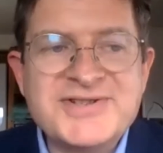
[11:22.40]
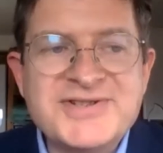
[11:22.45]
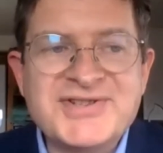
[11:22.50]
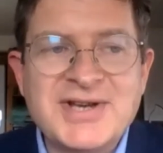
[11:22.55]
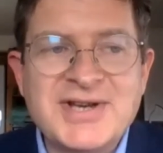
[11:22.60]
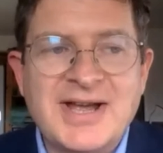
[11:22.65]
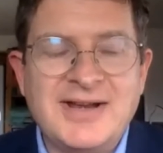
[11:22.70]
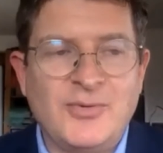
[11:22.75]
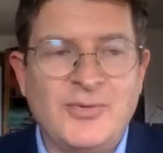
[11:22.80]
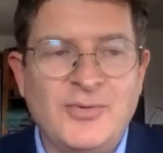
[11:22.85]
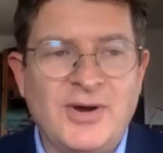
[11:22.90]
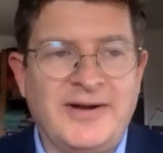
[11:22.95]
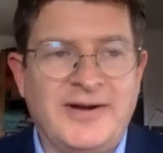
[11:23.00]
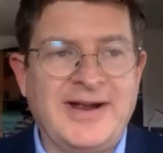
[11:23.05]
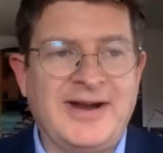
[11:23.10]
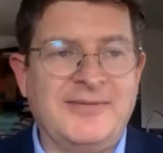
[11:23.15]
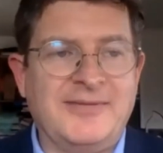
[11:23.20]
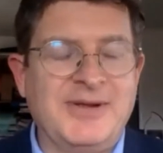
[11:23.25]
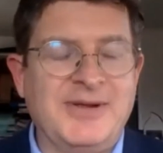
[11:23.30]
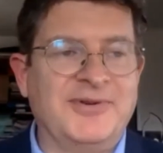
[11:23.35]
slightly worried,
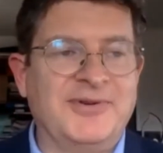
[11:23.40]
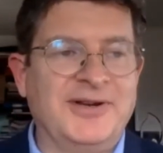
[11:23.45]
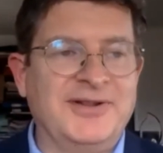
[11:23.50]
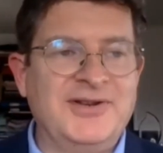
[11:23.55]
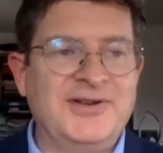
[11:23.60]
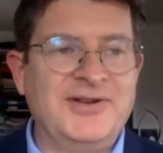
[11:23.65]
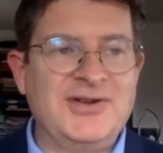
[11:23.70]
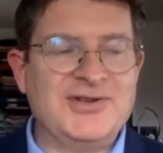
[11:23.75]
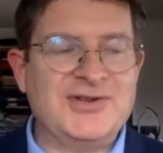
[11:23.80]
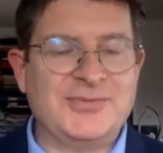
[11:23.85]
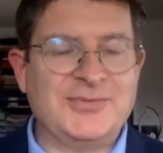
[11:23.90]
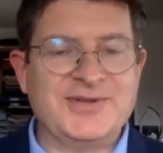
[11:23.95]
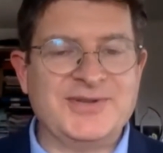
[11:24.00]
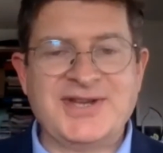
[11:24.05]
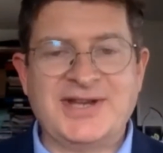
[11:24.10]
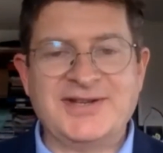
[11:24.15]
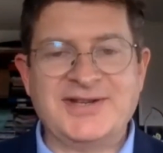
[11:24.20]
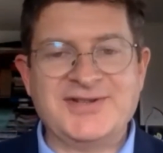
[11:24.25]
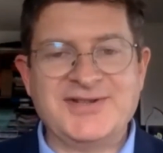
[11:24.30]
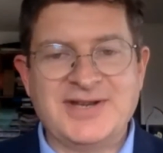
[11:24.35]
I remember, in the newsroom at
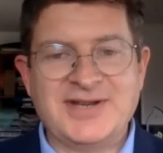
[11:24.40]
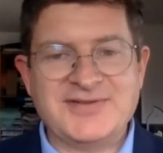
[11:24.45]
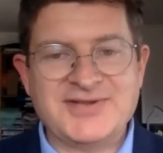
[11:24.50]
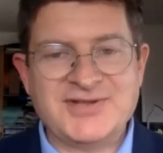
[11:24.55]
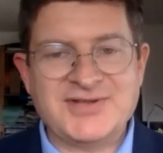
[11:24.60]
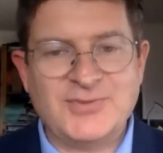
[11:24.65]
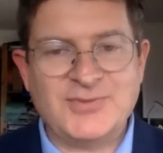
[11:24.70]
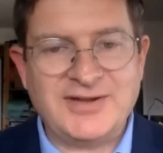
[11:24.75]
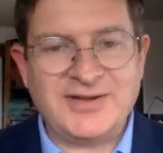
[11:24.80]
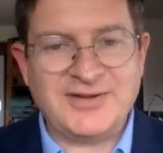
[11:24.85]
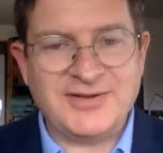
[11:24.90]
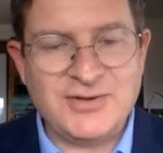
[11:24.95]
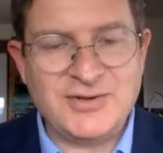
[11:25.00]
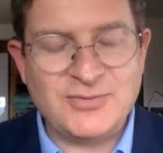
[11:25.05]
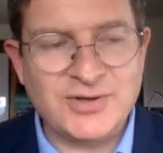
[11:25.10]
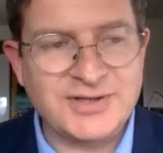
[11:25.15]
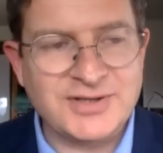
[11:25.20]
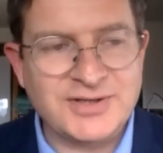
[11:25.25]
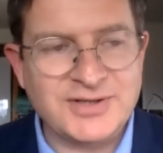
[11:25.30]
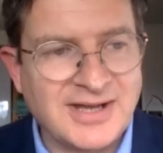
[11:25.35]
Sunday Times as to whether you
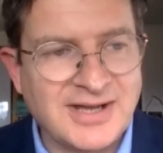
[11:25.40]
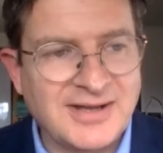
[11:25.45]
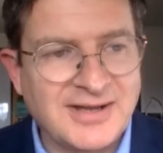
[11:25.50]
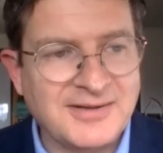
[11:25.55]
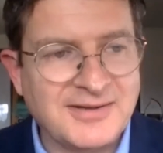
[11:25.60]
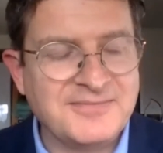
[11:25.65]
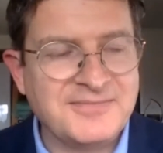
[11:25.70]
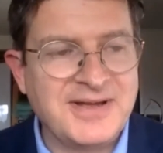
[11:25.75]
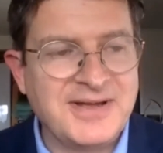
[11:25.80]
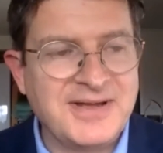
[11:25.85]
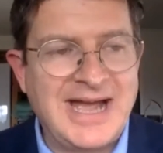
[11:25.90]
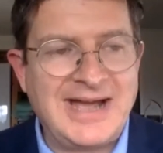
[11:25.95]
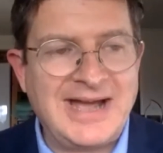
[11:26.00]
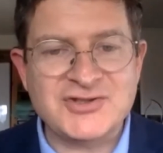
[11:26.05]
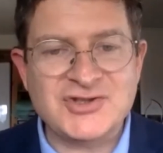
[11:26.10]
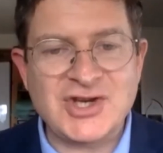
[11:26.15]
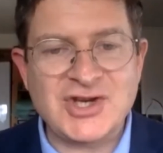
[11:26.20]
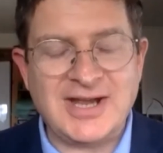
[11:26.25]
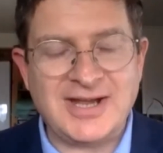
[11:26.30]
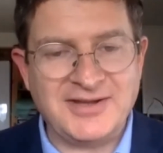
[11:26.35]
would have
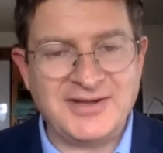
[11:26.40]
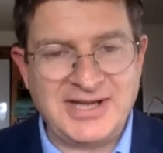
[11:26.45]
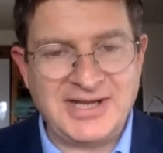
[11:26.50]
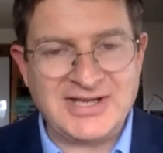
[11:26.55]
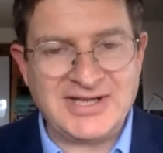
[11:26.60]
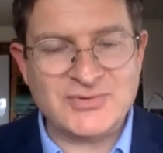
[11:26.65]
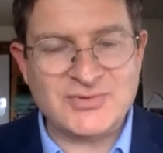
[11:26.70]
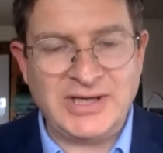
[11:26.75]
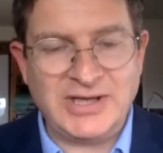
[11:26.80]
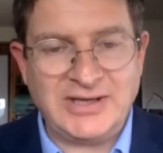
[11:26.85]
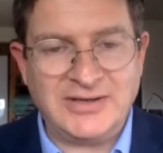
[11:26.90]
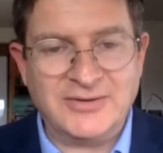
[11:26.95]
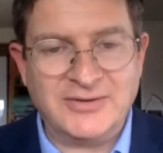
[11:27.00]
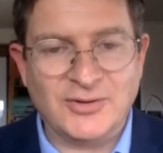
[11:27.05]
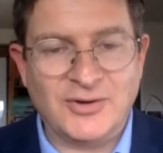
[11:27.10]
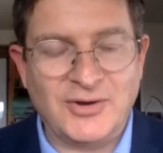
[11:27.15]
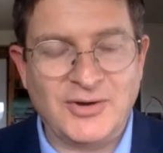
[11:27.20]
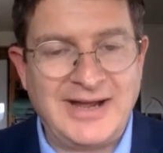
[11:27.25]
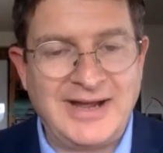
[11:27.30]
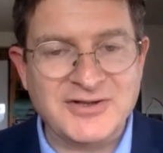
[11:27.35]
a chair the next week
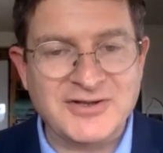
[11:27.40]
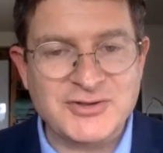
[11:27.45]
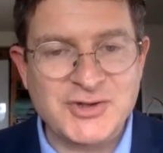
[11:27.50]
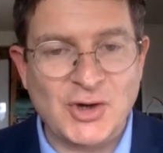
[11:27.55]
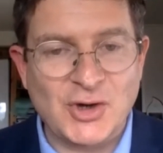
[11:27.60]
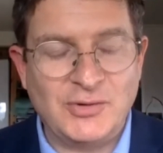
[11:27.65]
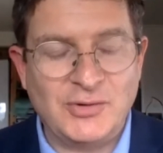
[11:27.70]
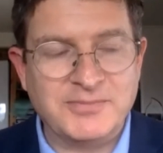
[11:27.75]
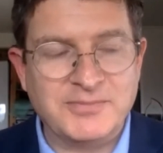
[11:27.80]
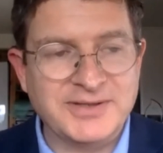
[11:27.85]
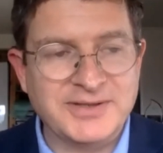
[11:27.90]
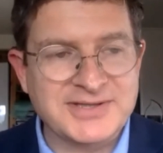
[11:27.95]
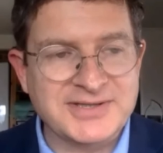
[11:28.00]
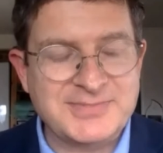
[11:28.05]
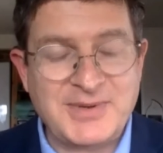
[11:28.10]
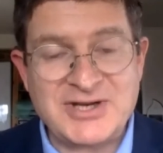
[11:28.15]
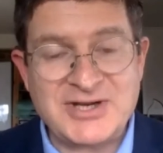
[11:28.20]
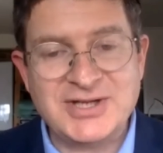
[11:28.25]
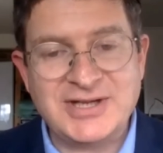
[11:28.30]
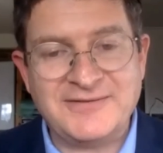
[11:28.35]
or have a job,
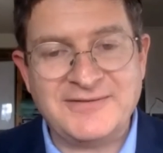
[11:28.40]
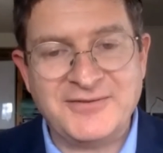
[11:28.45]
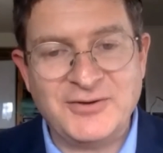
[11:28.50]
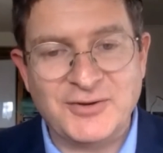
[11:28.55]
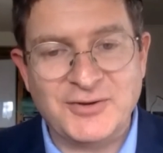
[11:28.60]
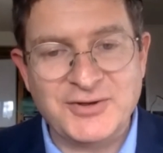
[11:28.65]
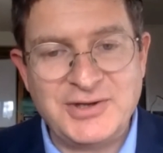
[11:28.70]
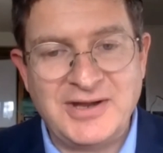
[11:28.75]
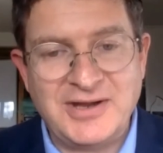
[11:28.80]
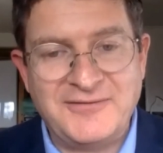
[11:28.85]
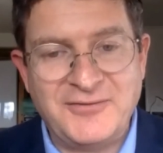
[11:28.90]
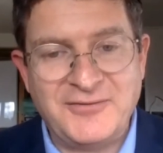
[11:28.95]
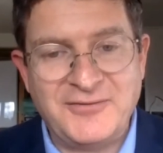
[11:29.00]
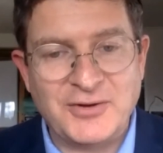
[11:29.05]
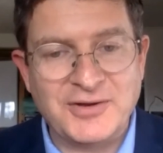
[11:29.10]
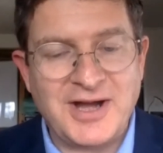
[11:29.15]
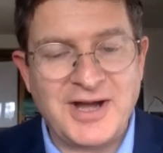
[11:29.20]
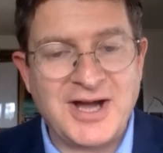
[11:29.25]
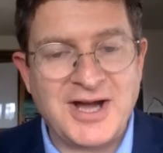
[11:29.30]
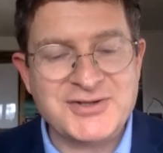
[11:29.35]
especially if
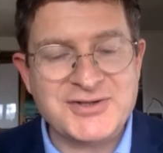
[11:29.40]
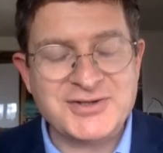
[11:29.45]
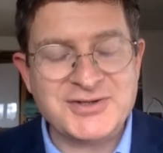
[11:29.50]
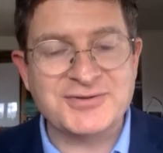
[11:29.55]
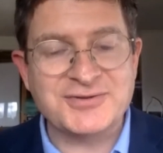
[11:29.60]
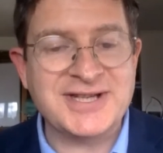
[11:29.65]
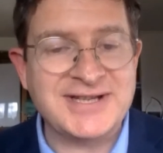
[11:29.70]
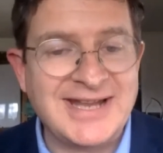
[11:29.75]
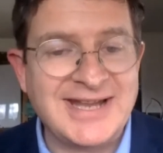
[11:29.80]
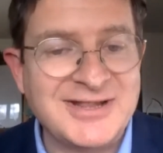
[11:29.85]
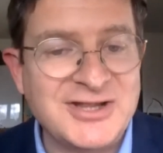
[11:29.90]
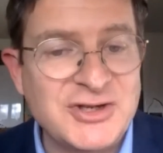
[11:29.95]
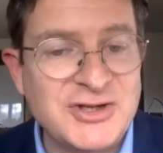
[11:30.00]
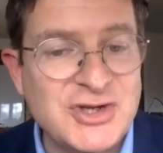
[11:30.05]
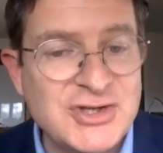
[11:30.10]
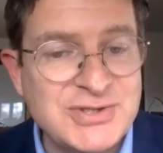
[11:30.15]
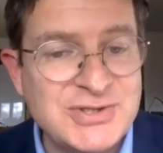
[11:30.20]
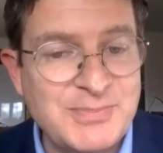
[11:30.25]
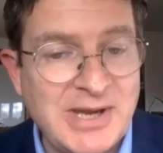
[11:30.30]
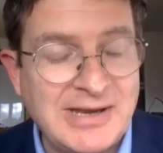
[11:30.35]
your article didn't get in the
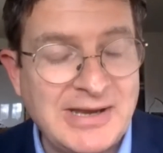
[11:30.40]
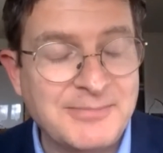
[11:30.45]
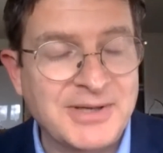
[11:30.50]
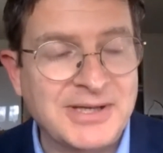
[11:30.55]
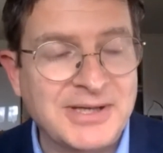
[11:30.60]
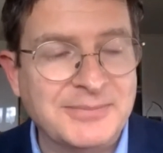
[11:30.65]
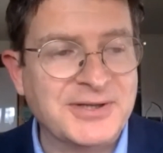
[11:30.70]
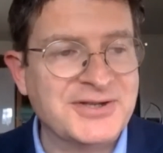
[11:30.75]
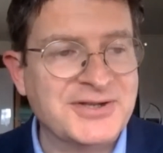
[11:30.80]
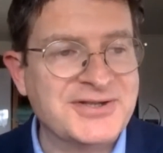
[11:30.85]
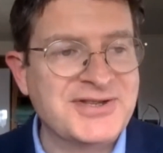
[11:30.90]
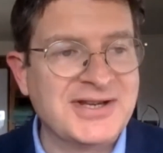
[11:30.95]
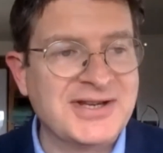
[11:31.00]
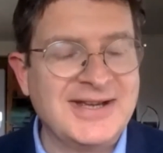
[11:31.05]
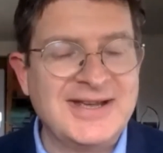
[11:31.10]
newspaper, because